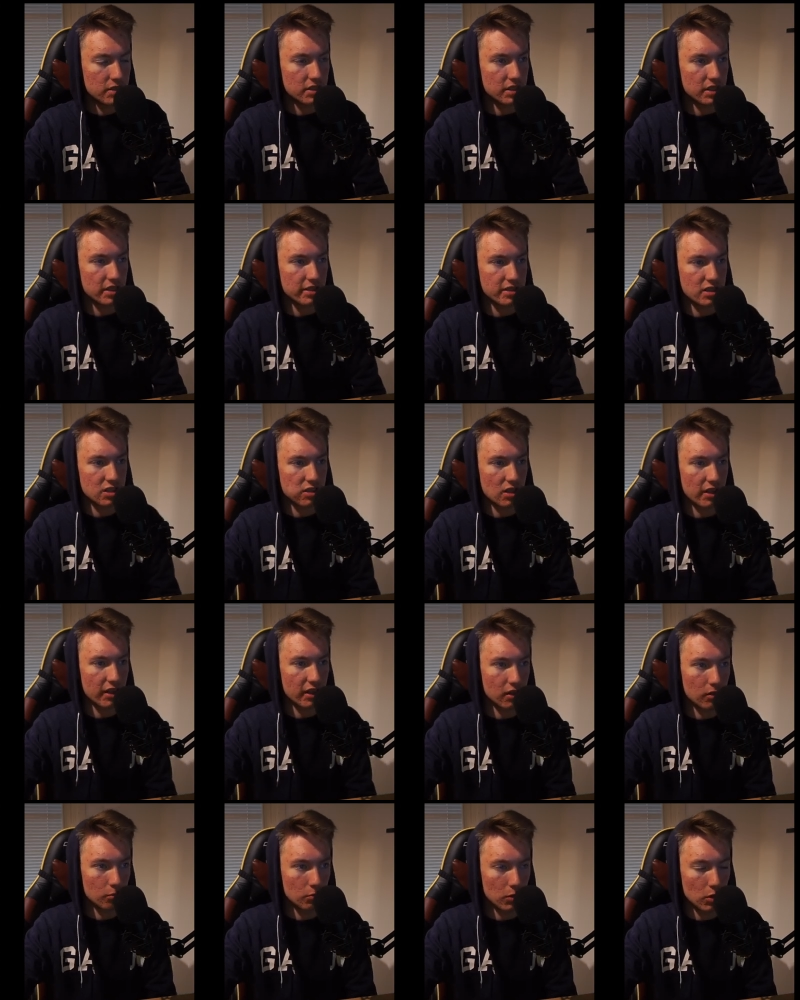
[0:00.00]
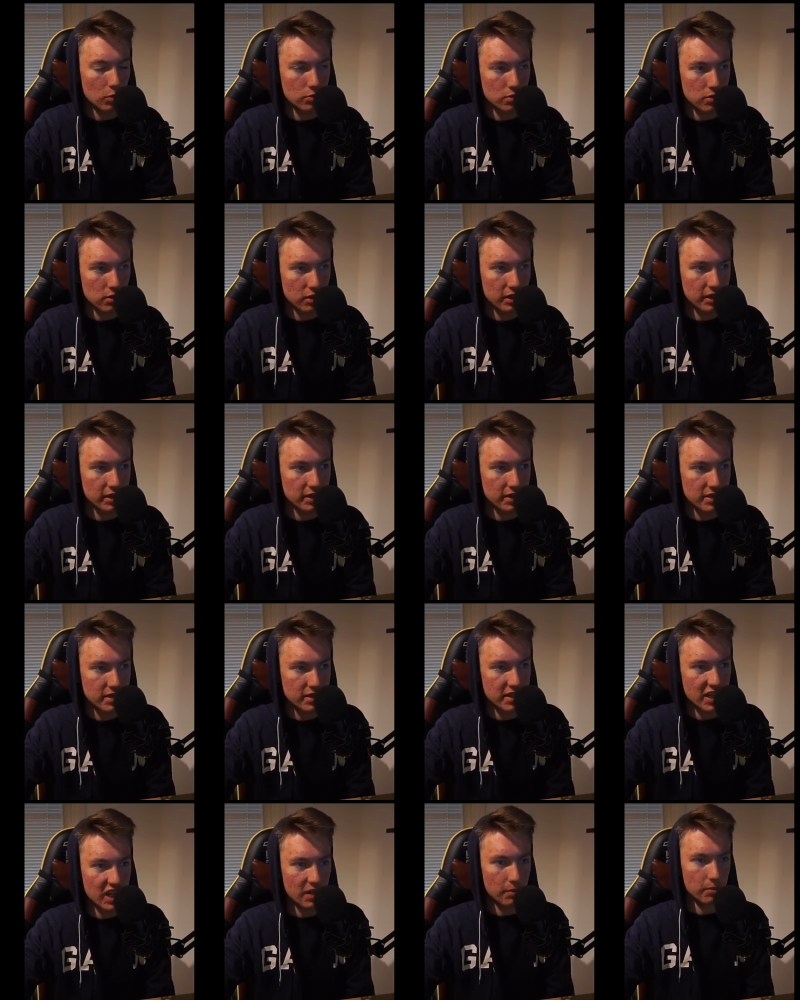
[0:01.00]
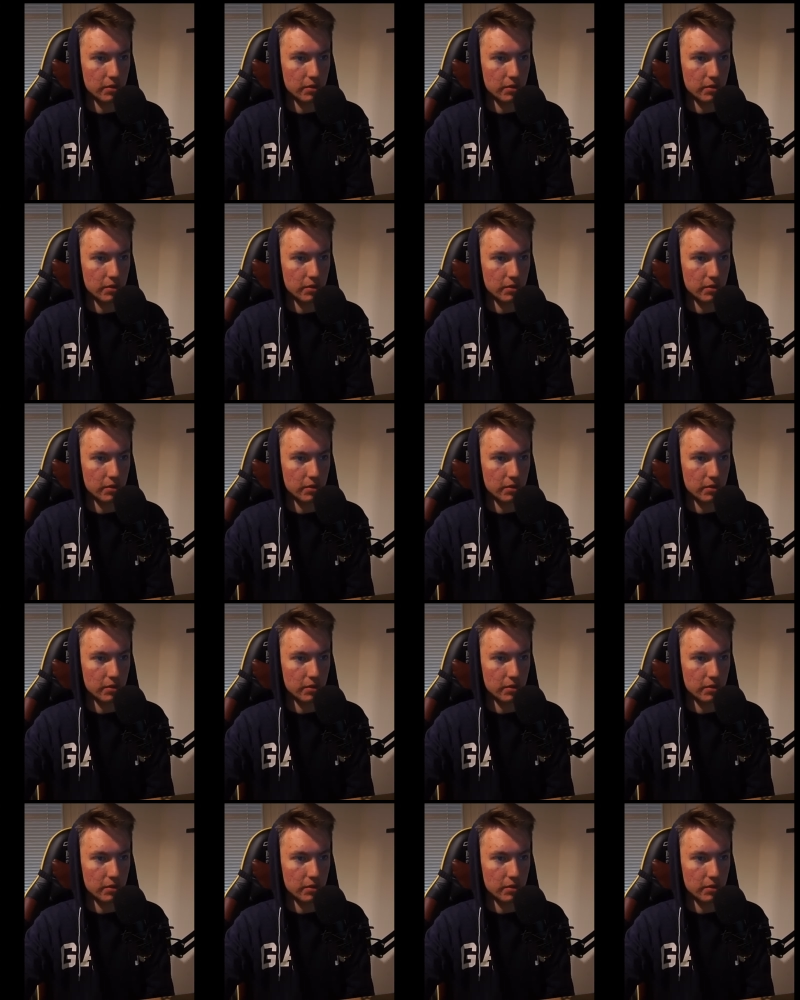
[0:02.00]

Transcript: is like mostly the same.